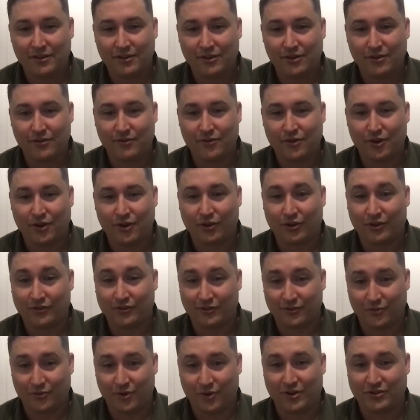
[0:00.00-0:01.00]
You've got lots
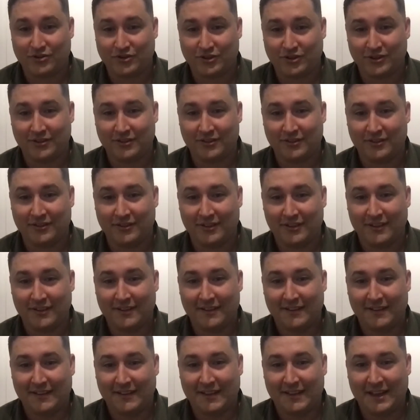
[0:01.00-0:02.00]
of questions
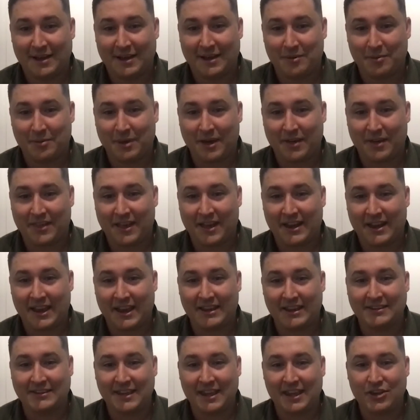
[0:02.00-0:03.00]
about that.
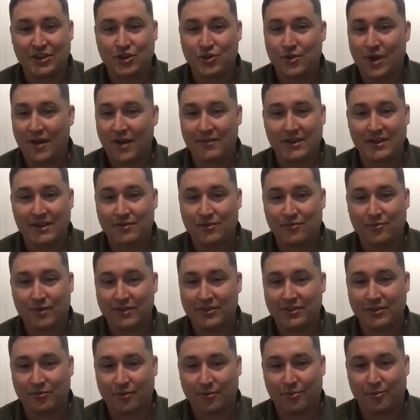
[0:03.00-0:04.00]
And Dan, you haven't even
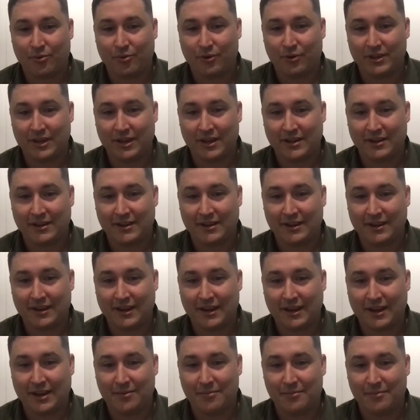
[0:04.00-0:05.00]
read the report yet.
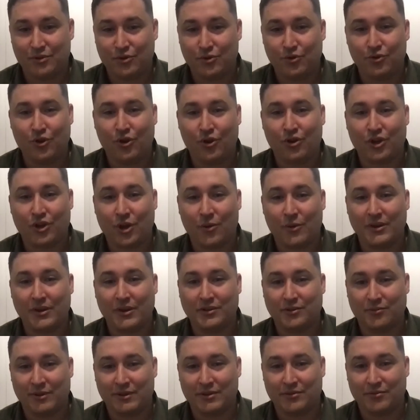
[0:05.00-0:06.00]
You're not going
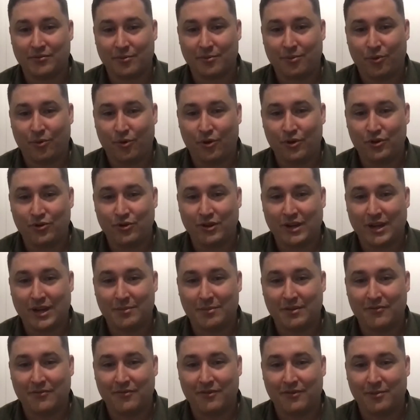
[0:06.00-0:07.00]
to read the report. You're
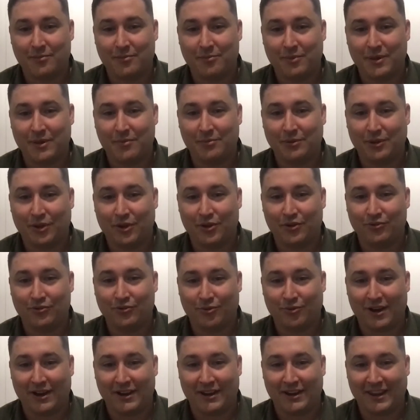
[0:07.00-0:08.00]
coming for the big blows
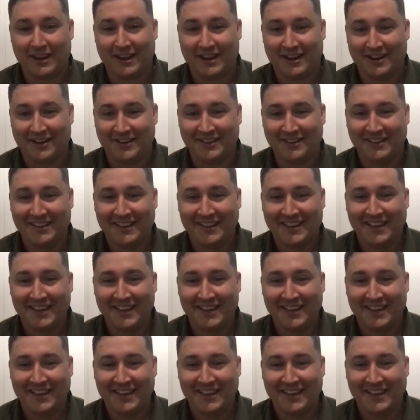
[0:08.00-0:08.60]
right now.